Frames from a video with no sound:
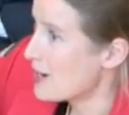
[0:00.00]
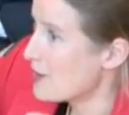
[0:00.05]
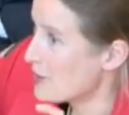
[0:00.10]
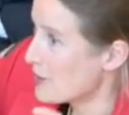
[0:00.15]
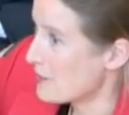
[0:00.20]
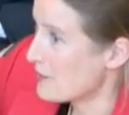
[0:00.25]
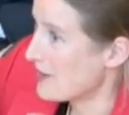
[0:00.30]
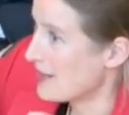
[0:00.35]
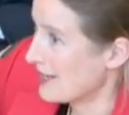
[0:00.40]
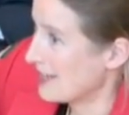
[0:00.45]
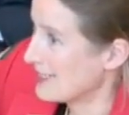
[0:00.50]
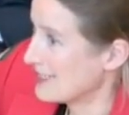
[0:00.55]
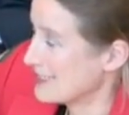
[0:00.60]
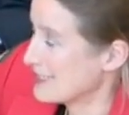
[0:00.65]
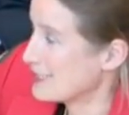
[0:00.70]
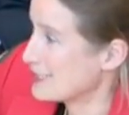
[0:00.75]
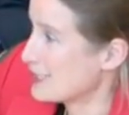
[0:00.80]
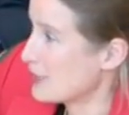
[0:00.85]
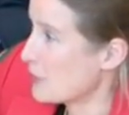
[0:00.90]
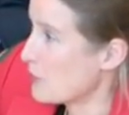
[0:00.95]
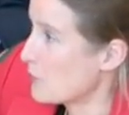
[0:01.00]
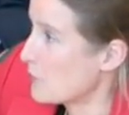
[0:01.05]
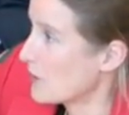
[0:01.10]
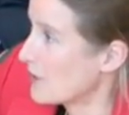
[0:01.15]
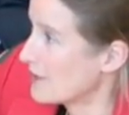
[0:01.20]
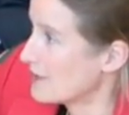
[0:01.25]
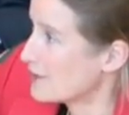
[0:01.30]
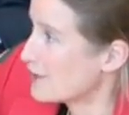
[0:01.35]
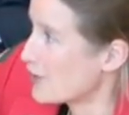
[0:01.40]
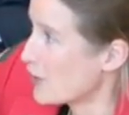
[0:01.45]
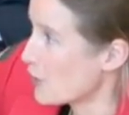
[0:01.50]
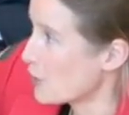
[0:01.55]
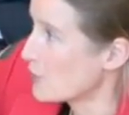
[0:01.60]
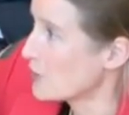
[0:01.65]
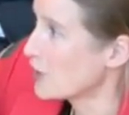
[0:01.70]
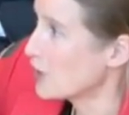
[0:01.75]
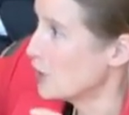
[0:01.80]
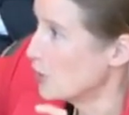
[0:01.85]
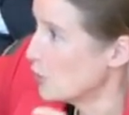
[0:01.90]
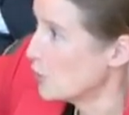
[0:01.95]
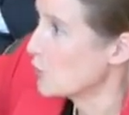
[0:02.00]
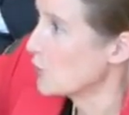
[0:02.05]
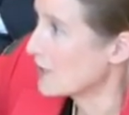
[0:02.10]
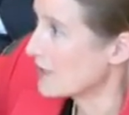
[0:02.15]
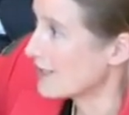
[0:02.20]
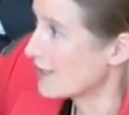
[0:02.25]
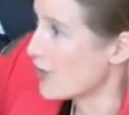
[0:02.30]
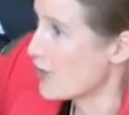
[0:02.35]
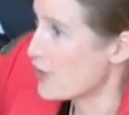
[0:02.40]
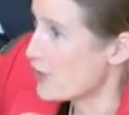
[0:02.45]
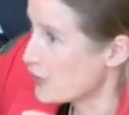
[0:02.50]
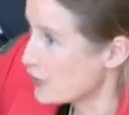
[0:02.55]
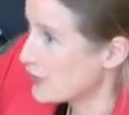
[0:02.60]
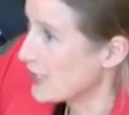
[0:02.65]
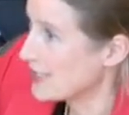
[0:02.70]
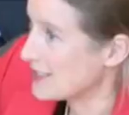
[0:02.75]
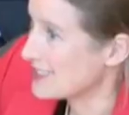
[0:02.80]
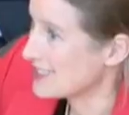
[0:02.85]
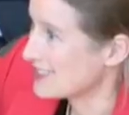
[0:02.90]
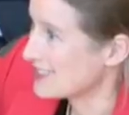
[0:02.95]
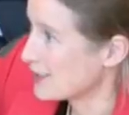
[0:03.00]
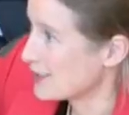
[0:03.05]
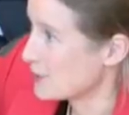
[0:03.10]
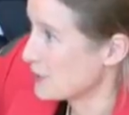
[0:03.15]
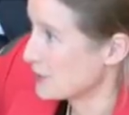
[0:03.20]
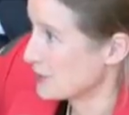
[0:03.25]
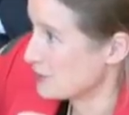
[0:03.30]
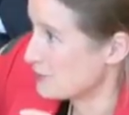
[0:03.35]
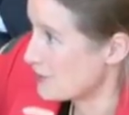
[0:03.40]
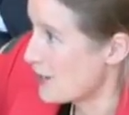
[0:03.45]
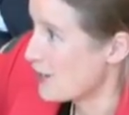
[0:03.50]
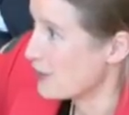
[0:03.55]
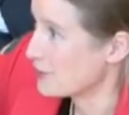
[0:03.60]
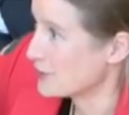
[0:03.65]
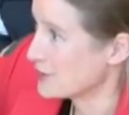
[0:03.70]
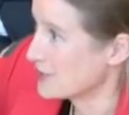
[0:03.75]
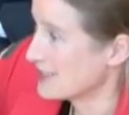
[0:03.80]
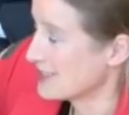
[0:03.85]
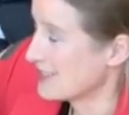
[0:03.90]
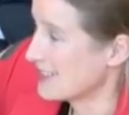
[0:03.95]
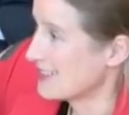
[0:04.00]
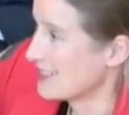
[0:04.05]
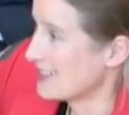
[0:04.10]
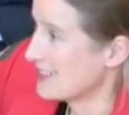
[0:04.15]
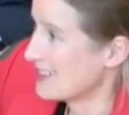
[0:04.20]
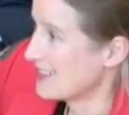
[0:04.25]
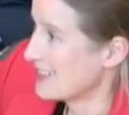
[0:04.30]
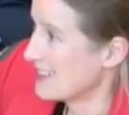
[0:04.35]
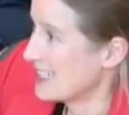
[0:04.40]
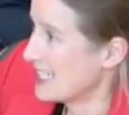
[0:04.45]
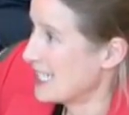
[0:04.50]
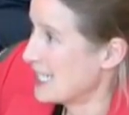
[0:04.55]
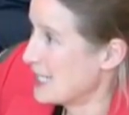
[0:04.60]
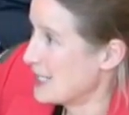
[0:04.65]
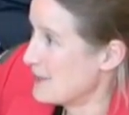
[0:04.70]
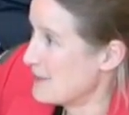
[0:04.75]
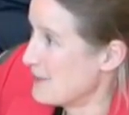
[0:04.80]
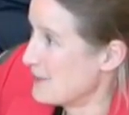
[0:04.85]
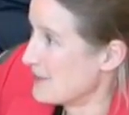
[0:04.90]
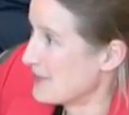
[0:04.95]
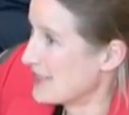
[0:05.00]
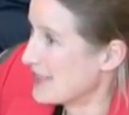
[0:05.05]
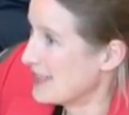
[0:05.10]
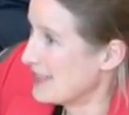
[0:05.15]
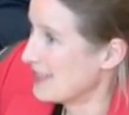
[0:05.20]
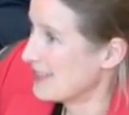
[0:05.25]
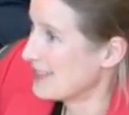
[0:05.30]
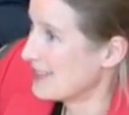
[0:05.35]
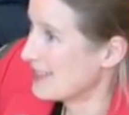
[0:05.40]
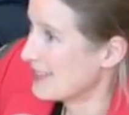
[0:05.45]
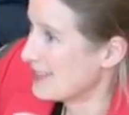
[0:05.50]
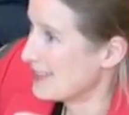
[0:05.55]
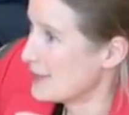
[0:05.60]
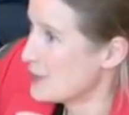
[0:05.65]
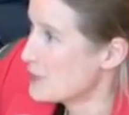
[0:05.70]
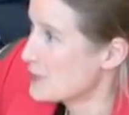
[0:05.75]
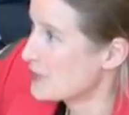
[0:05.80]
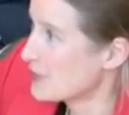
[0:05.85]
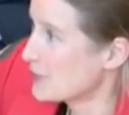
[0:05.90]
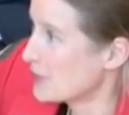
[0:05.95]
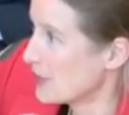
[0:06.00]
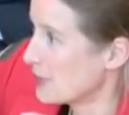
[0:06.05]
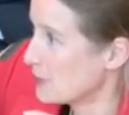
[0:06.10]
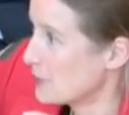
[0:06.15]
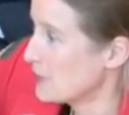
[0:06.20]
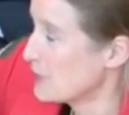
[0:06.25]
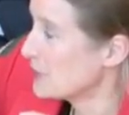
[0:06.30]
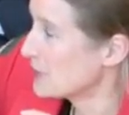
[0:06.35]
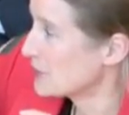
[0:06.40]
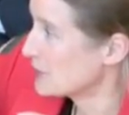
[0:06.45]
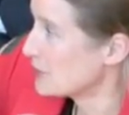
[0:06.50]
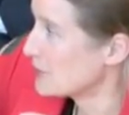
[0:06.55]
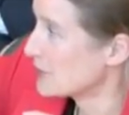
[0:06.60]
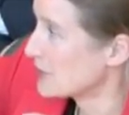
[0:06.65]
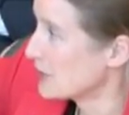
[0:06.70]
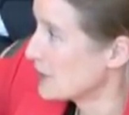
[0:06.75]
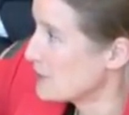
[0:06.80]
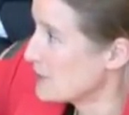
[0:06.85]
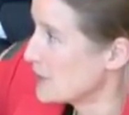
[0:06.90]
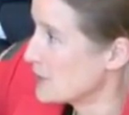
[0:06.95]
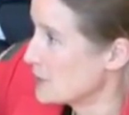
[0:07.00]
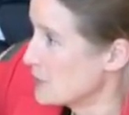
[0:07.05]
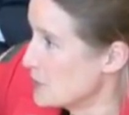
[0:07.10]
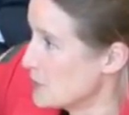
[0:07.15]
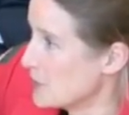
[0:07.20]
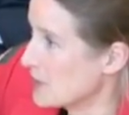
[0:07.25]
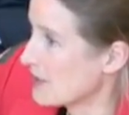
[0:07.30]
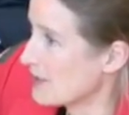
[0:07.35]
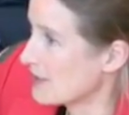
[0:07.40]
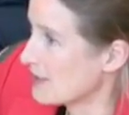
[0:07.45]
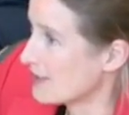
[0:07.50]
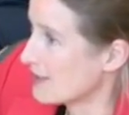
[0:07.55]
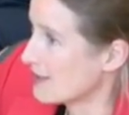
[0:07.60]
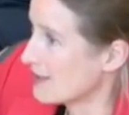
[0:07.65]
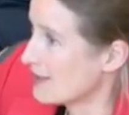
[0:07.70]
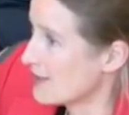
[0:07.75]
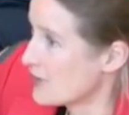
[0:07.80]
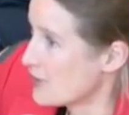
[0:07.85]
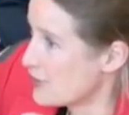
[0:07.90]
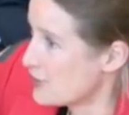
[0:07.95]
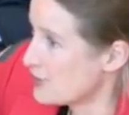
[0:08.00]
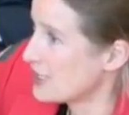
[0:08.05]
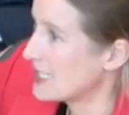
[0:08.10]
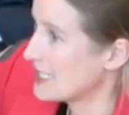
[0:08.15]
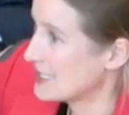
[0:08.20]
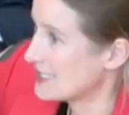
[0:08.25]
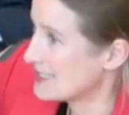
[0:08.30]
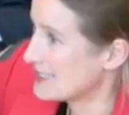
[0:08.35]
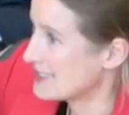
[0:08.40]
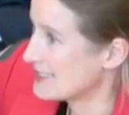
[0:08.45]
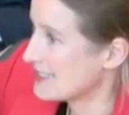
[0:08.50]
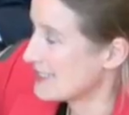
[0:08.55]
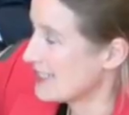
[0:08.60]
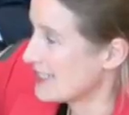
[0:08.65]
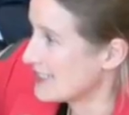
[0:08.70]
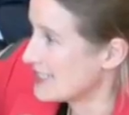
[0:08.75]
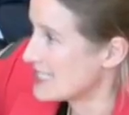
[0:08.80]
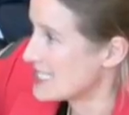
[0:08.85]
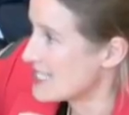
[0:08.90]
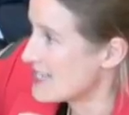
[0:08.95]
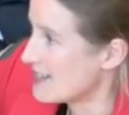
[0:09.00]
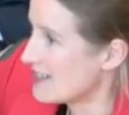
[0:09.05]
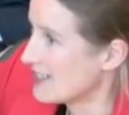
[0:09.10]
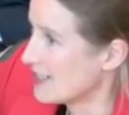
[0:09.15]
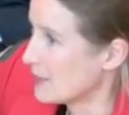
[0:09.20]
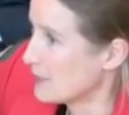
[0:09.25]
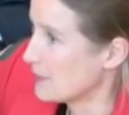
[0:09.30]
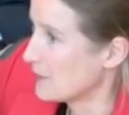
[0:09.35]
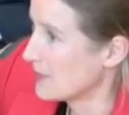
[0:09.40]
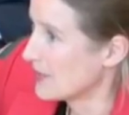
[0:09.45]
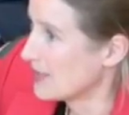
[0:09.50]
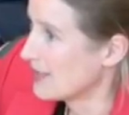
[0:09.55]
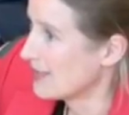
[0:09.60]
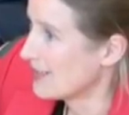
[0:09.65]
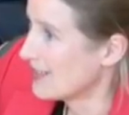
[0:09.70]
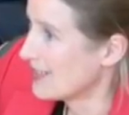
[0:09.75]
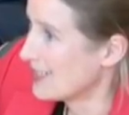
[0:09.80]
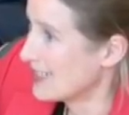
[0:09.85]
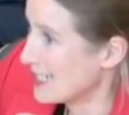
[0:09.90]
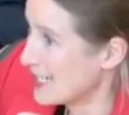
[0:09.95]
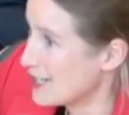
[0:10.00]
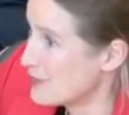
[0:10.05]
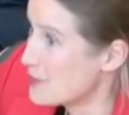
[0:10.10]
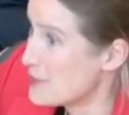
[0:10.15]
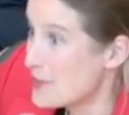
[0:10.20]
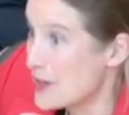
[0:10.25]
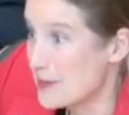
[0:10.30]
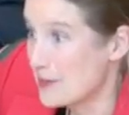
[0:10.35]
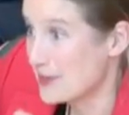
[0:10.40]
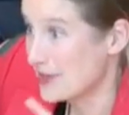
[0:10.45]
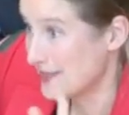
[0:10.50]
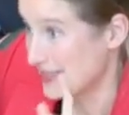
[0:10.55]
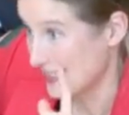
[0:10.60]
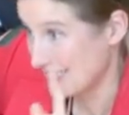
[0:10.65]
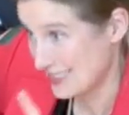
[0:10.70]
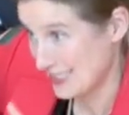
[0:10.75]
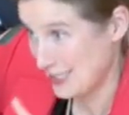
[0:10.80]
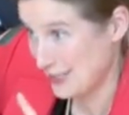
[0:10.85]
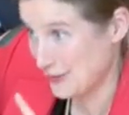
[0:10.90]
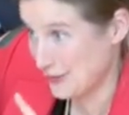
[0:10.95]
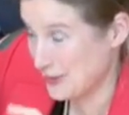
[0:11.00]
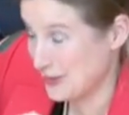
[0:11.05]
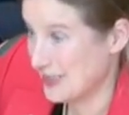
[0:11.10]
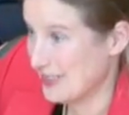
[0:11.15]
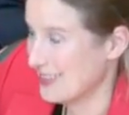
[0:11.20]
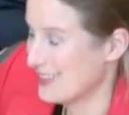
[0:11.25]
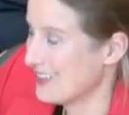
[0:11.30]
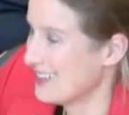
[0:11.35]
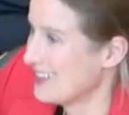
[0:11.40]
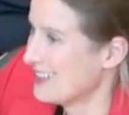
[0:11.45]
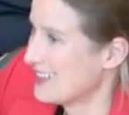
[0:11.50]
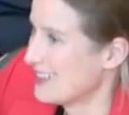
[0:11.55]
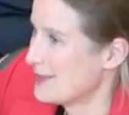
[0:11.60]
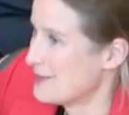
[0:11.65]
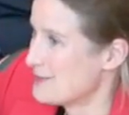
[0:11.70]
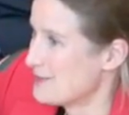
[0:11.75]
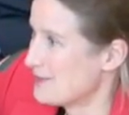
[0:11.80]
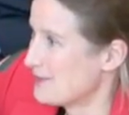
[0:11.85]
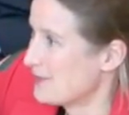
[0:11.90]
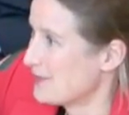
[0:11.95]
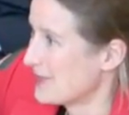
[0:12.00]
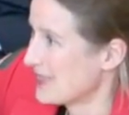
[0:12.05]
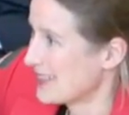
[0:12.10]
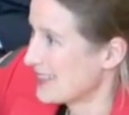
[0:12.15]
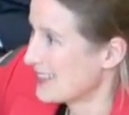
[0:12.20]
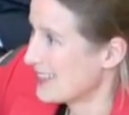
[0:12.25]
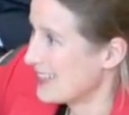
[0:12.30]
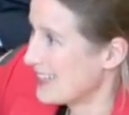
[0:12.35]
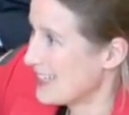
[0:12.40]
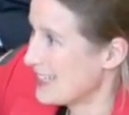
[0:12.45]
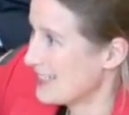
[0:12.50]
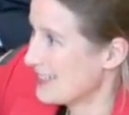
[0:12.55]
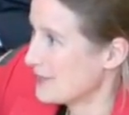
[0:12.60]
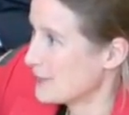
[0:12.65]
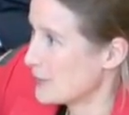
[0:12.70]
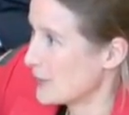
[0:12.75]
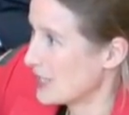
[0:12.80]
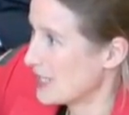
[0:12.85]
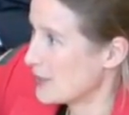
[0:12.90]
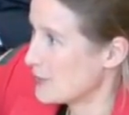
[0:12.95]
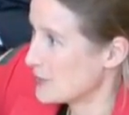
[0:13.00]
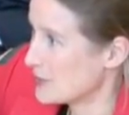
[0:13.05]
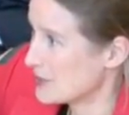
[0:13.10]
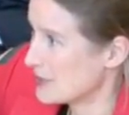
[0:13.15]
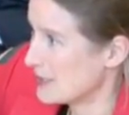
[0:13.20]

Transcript: power plants weren't the only nuclear threat that was around. Um, nu- when we were talking about nuclear threats at the time, and I remember that even in when I